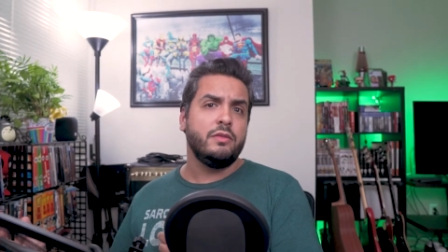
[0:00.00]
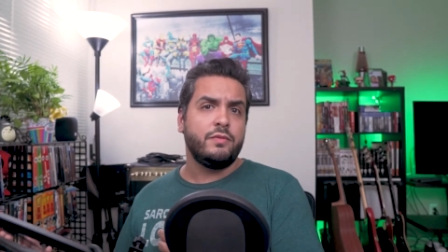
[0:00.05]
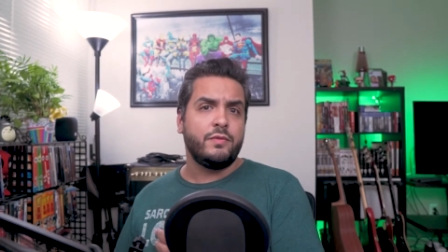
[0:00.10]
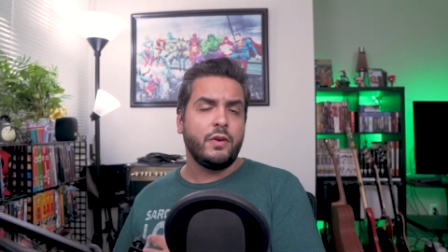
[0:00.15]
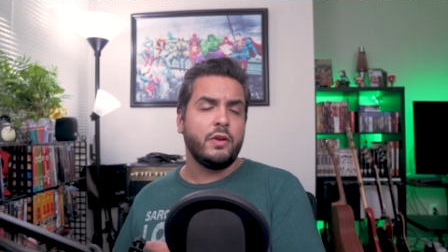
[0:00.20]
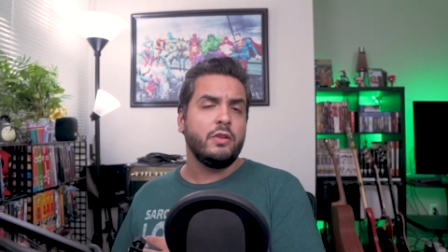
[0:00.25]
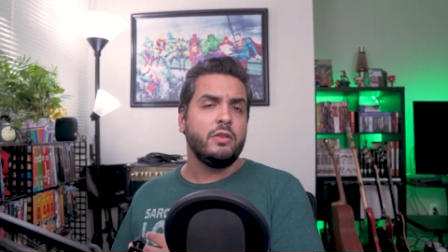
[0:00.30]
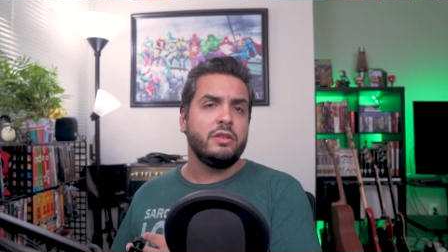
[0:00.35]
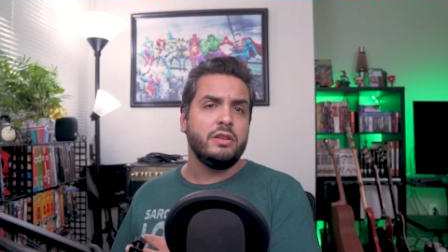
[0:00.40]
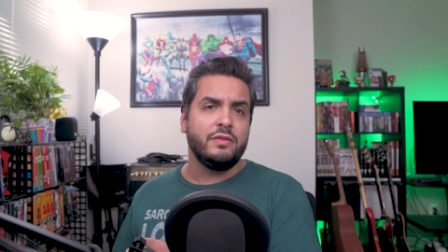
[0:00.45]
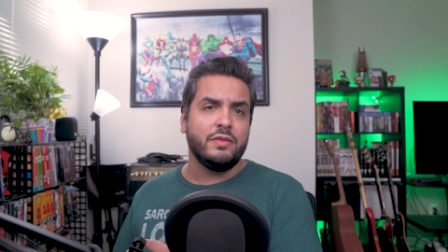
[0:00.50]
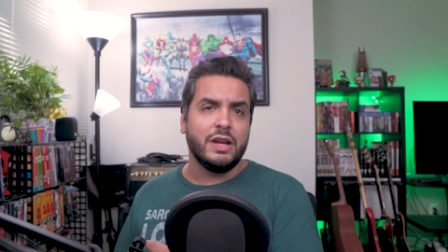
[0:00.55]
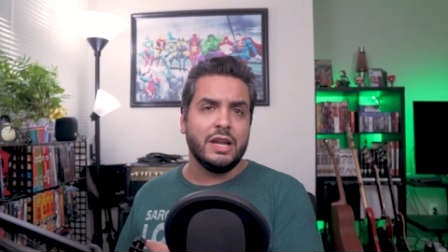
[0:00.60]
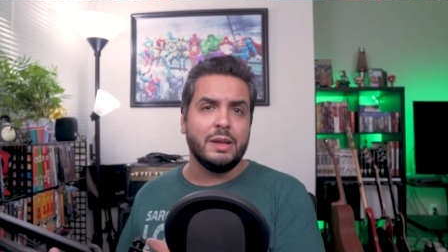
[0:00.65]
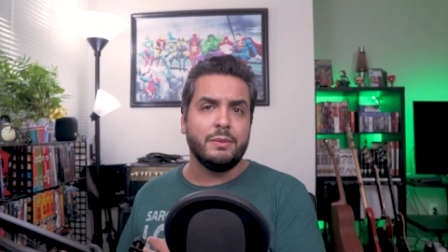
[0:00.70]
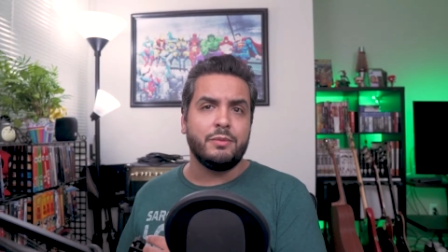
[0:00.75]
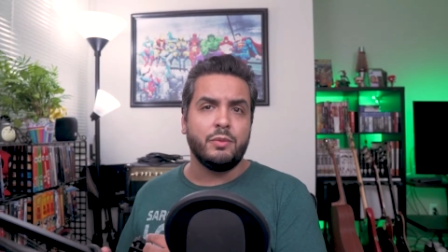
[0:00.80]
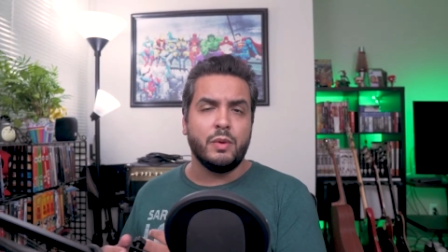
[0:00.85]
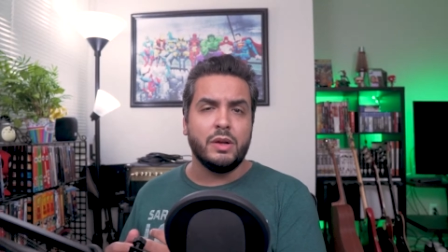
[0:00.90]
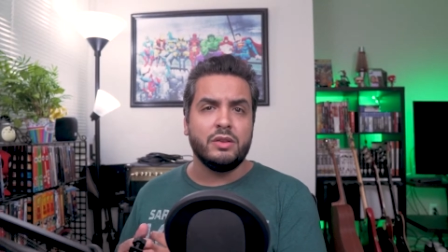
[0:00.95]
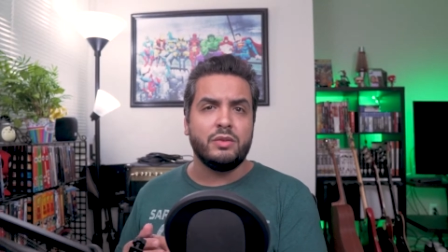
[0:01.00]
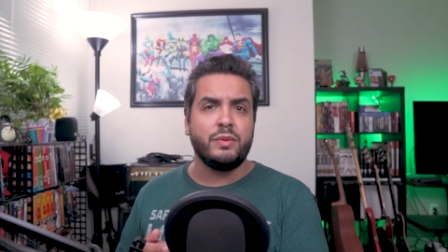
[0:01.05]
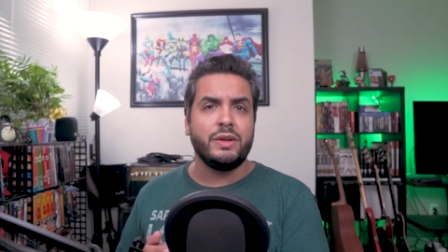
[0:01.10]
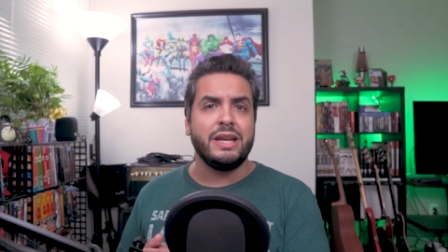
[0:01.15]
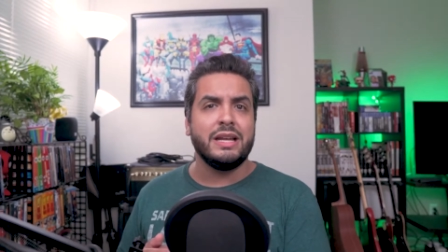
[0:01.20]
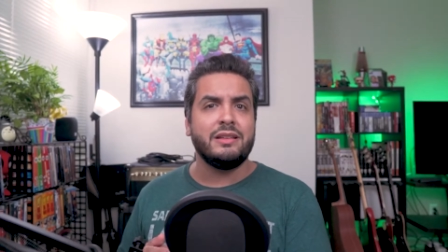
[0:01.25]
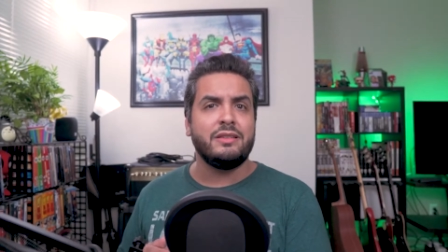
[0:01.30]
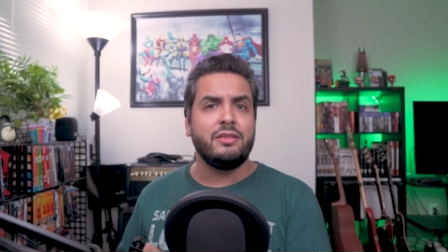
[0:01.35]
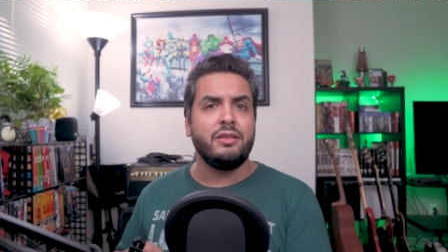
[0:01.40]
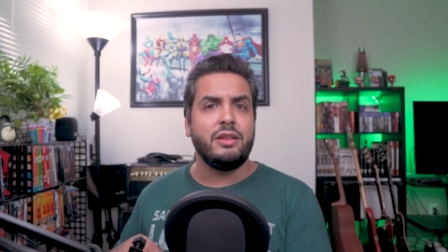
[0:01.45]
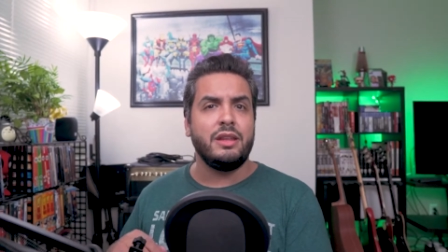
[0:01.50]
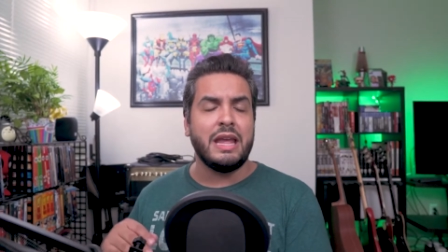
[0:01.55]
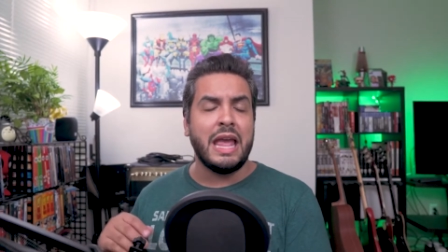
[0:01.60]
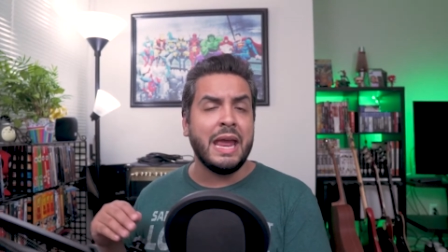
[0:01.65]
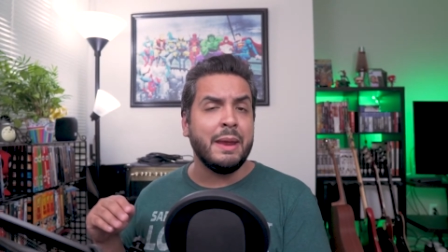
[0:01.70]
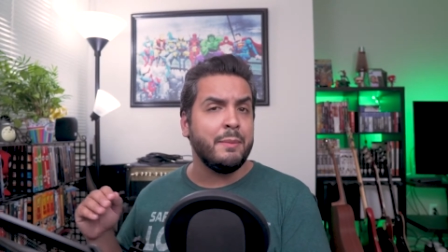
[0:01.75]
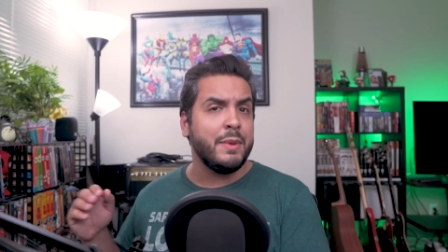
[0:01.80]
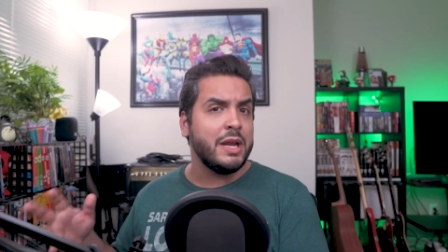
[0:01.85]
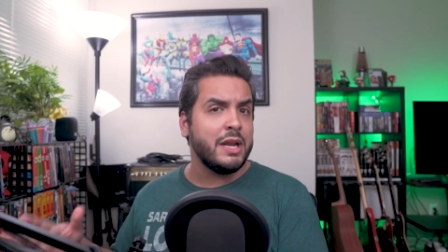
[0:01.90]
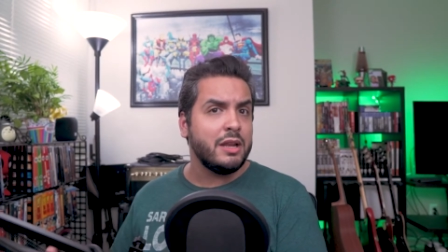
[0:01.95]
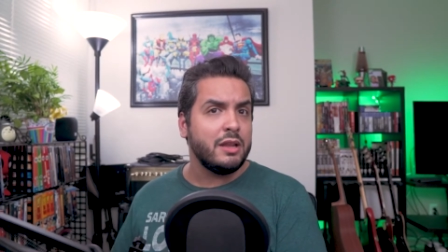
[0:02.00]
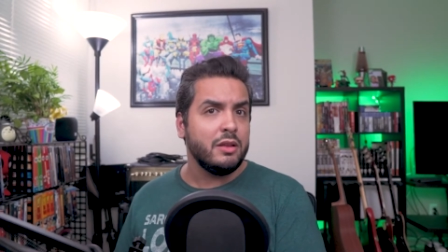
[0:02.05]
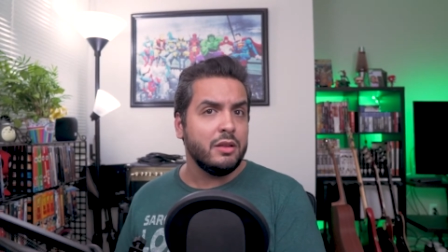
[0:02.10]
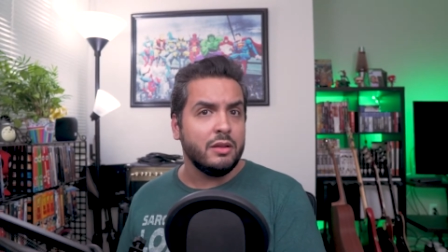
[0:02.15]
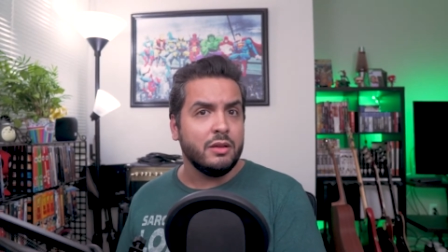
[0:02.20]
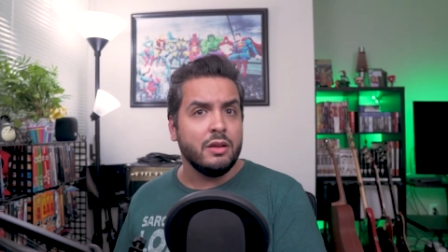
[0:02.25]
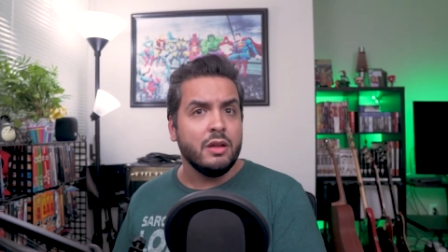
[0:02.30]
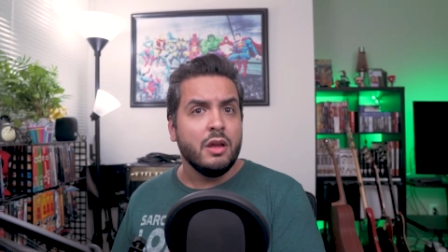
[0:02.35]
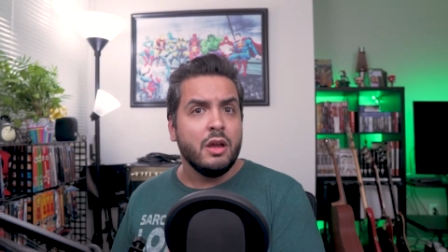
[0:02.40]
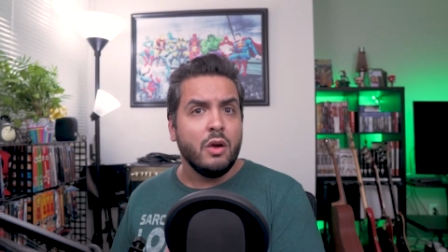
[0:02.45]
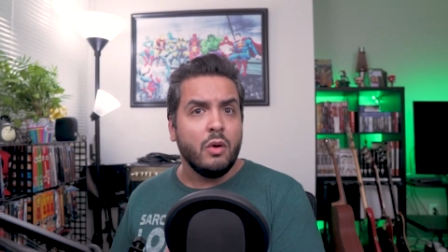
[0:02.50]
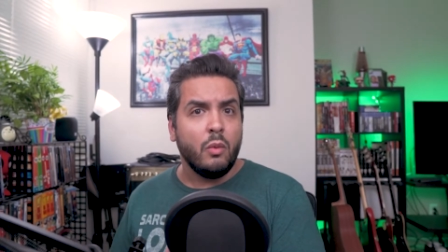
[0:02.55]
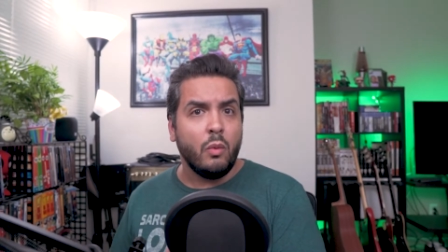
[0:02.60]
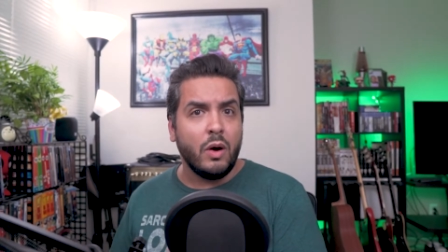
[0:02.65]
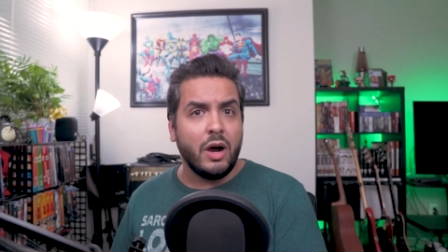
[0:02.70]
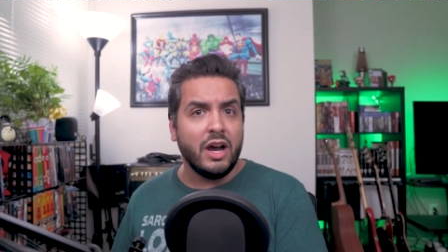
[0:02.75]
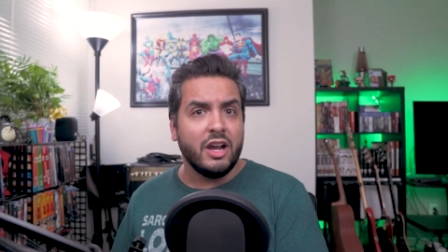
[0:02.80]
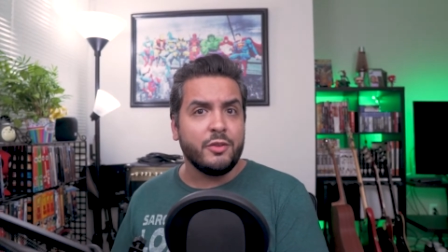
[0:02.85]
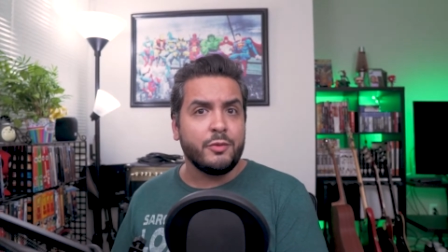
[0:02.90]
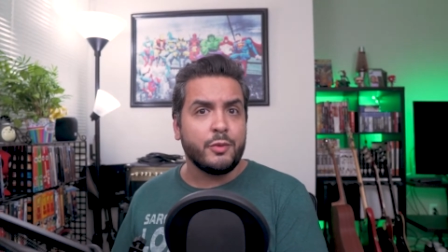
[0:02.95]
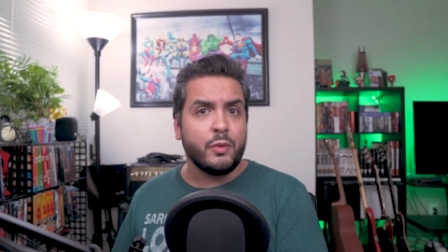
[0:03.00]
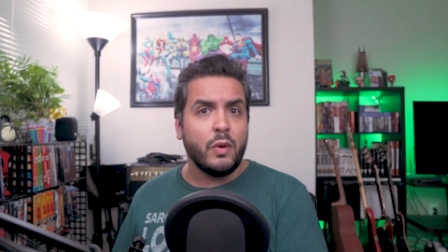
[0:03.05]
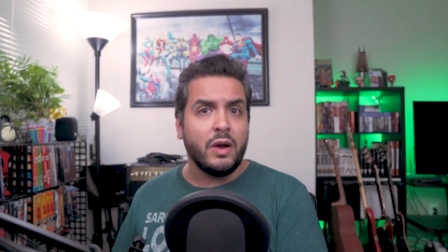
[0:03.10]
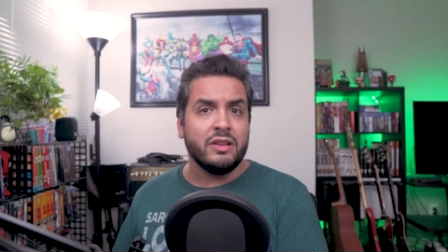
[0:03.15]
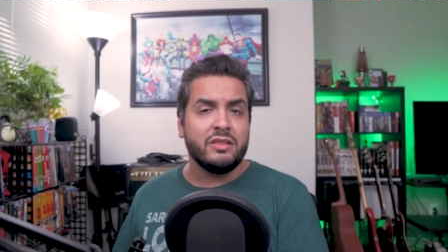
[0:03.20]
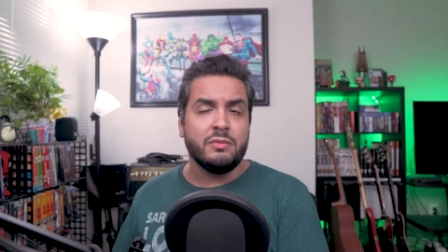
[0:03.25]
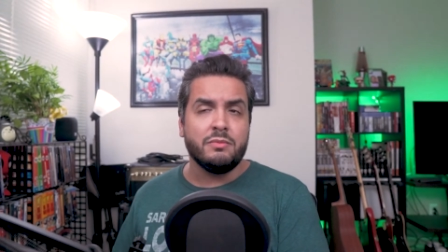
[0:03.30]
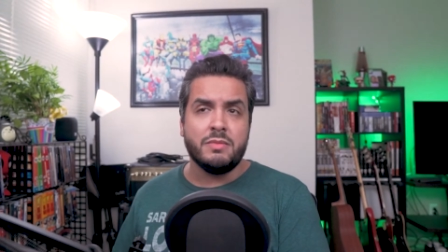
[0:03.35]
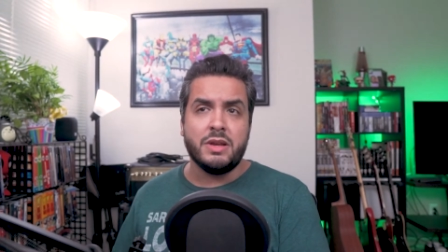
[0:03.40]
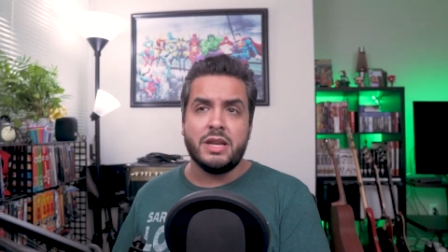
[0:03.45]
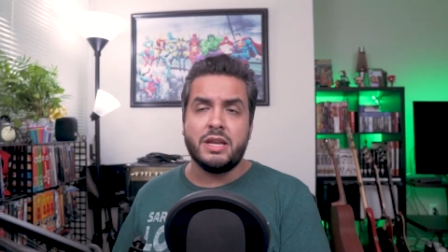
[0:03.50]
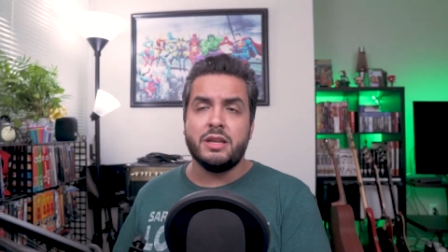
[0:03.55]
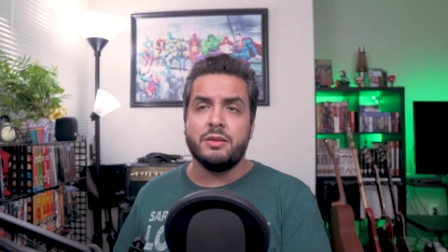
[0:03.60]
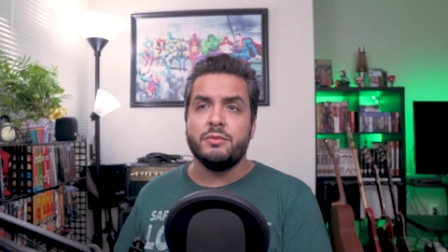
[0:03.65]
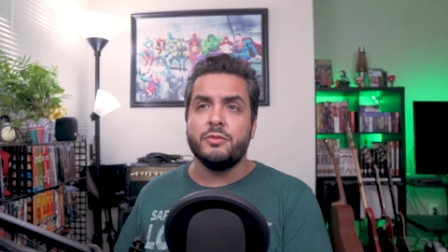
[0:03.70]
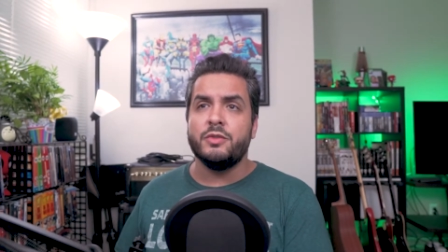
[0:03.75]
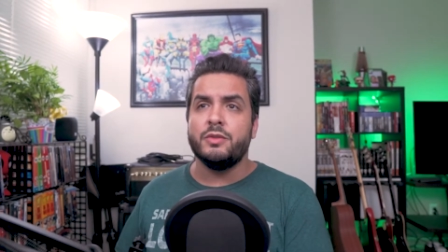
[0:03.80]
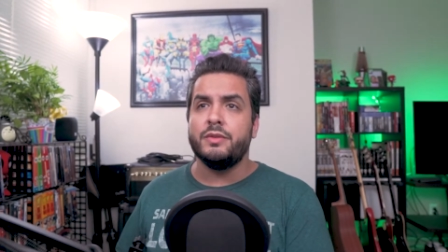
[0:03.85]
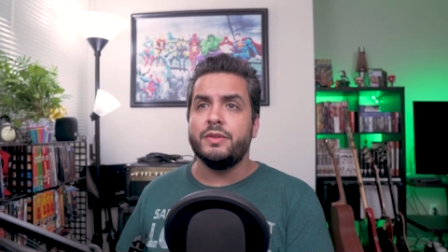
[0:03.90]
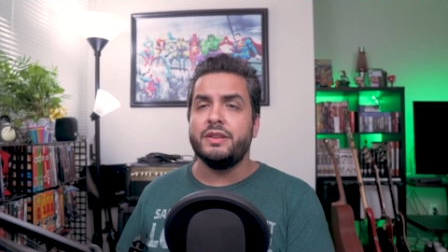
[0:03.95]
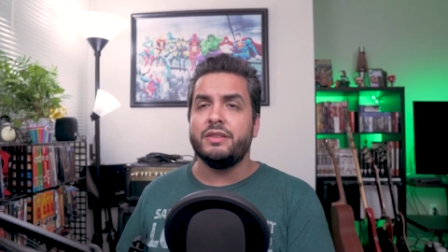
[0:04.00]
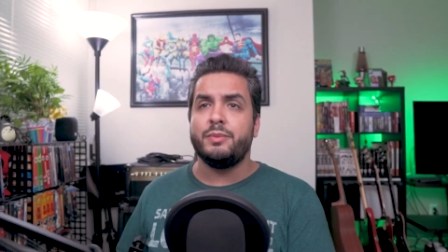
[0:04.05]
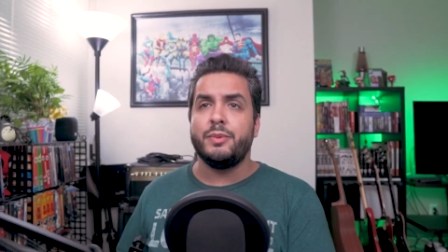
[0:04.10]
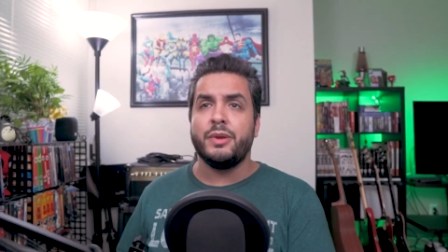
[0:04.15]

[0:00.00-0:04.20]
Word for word: further developed once we get to the Ant Man and the Wasp Quantumania movies